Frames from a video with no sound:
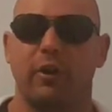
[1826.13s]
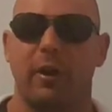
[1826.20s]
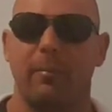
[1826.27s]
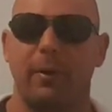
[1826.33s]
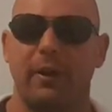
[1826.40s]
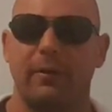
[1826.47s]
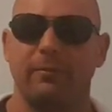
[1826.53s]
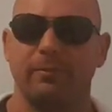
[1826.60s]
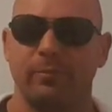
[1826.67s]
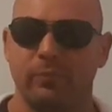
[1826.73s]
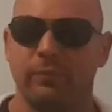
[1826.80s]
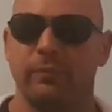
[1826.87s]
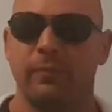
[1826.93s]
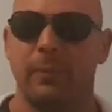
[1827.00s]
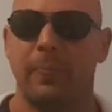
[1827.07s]
company.
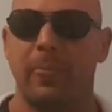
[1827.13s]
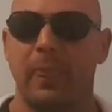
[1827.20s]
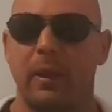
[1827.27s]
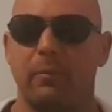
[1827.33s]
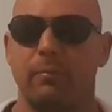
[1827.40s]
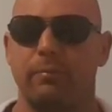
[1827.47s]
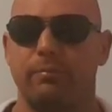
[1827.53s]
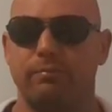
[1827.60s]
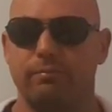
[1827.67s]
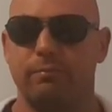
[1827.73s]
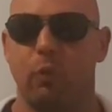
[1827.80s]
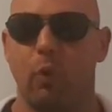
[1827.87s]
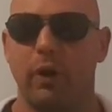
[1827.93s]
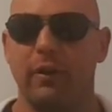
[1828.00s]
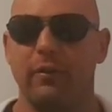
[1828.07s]

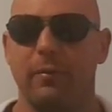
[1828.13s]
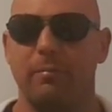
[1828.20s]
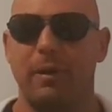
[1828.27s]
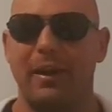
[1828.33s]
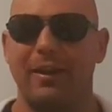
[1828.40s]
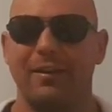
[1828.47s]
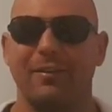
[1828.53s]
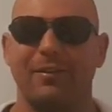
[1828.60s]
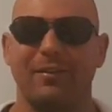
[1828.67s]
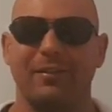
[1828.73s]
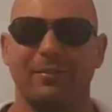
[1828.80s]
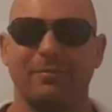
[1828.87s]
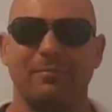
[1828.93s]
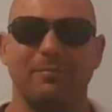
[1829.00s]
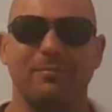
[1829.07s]
One of the
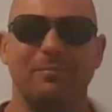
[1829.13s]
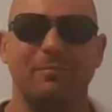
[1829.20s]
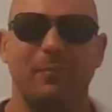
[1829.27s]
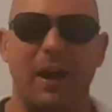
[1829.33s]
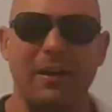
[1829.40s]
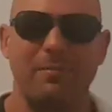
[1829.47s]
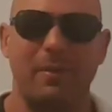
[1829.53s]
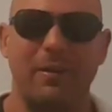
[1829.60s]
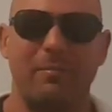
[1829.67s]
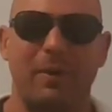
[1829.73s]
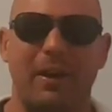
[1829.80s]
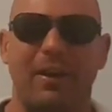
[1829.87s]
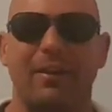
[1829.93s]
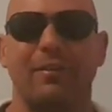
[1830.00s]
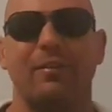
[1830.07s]
biggest, might be
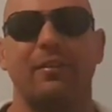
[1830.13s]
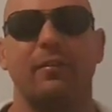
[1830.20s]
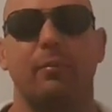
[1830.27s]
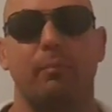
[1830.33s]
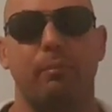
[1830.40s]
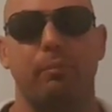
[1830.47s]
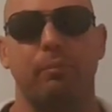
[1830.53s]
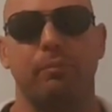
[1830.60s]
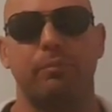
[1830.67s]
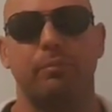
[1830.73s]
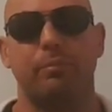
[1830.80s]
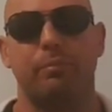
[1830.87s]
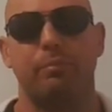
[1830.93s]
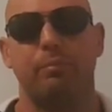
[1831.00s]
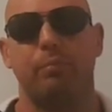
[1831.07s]
biggest,
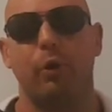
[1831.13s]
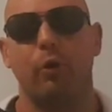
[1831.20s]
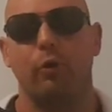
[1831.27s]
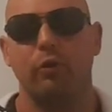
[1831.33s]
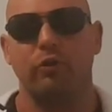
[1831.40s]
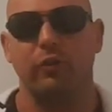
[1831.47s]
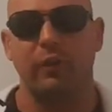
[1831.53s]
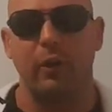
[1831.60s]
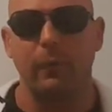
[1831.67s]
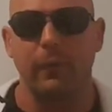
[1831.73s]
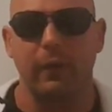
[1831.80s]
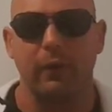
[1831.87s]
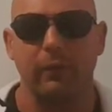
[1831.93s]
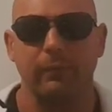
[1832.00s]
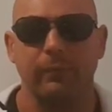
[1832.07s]
brokerages out
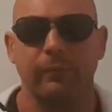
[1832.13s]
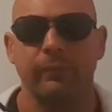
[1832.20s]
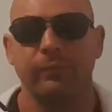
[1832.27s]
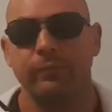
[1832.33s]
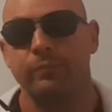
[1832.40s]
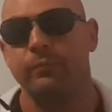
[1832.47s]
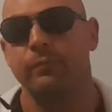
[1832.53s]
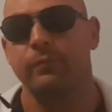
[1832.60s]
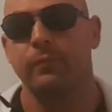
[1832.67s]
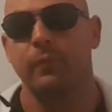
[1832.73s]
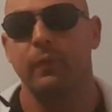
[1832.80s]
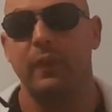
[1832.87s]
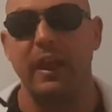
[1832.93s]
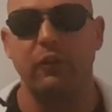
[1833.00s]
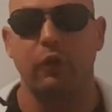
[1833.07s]
there.
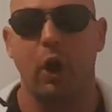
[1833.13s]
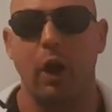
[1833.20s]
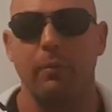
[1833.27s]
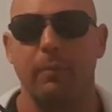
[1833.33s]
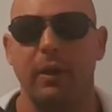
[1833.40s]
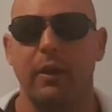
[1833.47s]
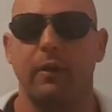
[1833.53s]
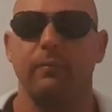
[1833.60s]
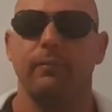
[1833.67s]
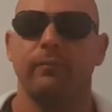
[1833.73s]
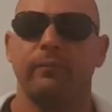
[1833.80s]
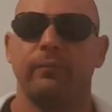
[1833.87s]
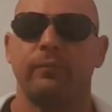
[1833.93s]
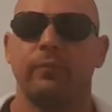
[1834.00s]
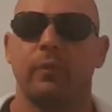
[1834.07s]
They taught me.
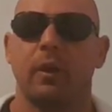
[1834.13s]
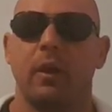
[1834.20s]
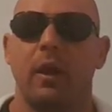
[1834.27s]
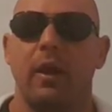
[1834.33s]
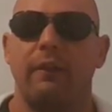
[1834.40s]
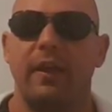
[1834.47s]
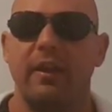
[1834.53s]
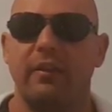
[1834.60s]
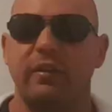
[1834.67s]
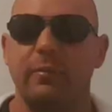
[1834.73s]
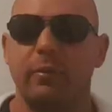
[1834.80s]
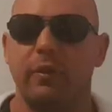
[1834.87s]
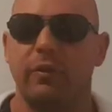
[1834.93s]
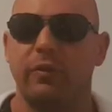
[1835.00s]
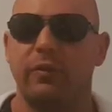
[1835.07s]
They
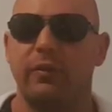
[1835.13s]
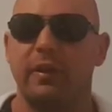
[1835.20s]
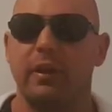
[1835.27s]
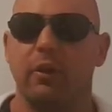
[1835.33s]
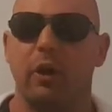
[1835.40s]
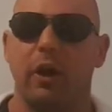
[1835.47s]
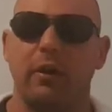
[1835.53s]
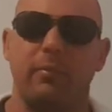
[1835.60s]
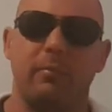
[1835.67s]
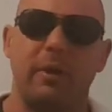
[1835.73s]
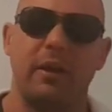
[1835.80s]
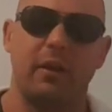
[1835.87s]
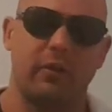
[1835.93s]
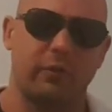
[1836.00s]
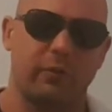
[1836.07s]
seem to see a lot in
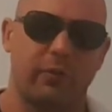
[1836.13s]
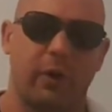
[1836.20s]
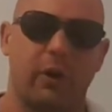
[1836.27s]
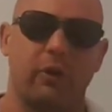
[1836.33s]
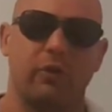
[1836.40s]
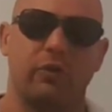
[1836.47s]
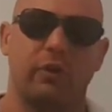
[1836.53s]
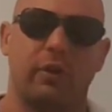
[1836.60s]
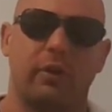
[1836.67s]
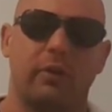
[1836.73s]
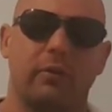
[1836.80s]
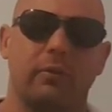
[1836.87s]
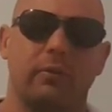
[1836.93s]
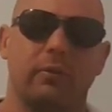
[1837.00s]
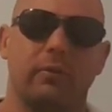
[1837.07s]
me as far as
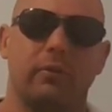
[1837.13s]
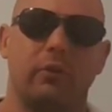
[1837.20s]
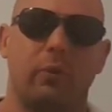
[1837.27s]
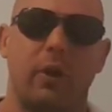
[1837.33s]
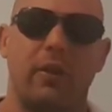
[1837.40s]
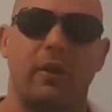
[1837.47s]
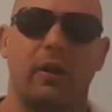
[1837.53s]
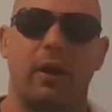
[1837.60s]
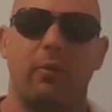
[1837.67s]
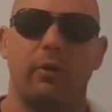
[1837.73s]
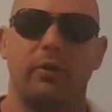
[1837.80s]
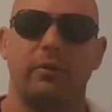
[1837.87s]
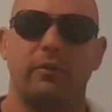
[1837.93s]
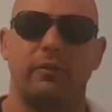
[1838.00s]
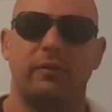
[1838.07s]
the way that I
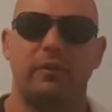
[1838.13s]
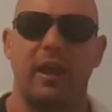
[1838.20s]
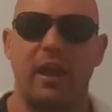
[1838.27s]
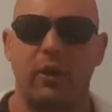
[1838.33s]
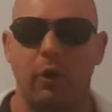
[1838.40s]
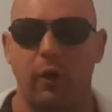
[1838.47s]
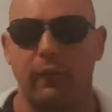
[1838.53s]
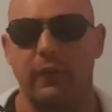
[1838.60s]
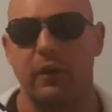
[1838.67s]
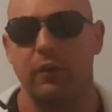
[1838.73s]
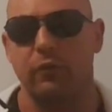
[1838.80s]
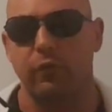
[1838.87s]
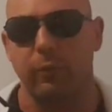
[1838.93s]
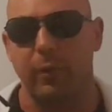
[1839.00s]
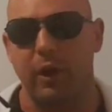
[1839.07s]
would take on the
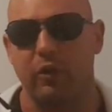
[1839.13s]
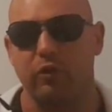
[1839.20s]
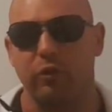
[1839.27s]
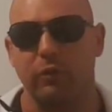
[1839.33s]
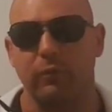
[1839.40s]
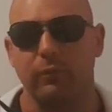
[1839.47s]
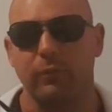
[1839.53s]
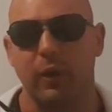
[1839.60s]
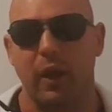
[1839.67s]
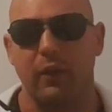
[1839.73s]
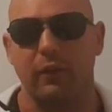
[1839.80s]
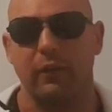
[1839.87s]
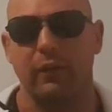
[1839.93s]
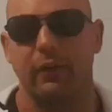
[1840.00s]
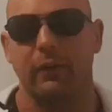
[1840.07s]
information
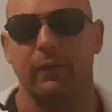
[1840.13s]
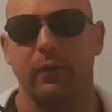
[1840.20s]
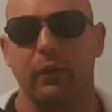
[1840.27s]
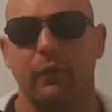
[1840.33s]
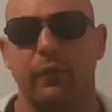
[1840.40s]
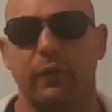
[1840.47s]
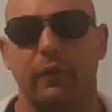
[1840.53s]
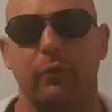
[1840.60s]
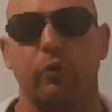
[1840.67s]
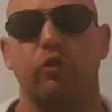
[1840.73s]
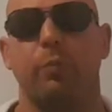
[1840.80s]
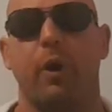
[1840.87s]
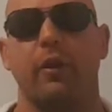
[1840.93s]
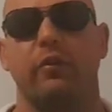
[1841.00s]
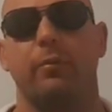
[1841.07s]
and the
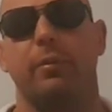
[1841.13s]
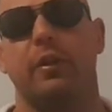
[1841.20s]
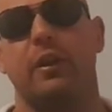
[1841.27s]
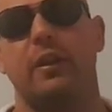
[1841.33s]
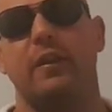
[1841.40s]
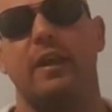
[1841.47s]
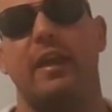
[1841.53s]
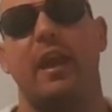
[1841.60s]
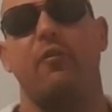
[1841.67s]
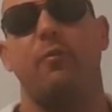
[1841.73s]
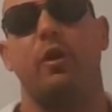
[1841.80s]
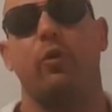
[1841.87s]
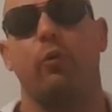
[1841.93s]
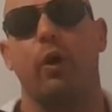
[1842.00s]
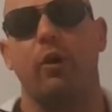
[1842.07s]
responsibility they gave
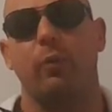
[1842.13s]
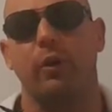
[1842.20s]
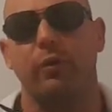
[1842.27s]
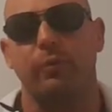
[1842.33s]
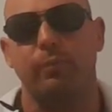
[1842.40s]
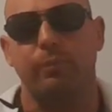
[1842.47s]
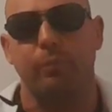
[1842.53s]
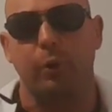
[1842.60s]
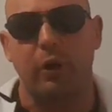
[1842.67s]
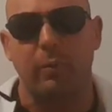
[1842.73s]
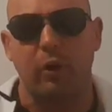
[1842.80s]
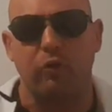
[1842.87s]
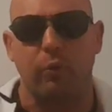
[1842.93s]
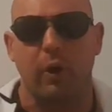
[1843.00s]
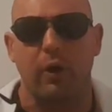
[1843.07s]
me to run with pretty
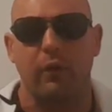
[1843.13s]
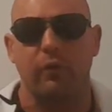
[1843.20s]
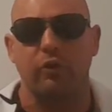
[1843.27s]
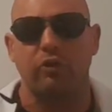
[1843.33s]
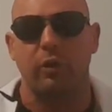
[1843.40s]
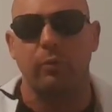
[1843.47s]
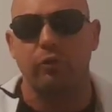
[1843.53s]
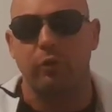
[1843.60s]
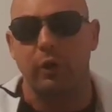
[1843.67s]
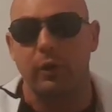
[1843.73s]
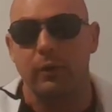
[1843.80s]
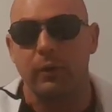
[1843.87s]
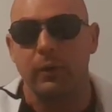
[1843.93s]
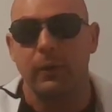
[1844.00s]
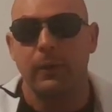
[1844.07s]
much right off of Jump
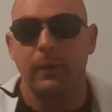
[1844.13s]
Street.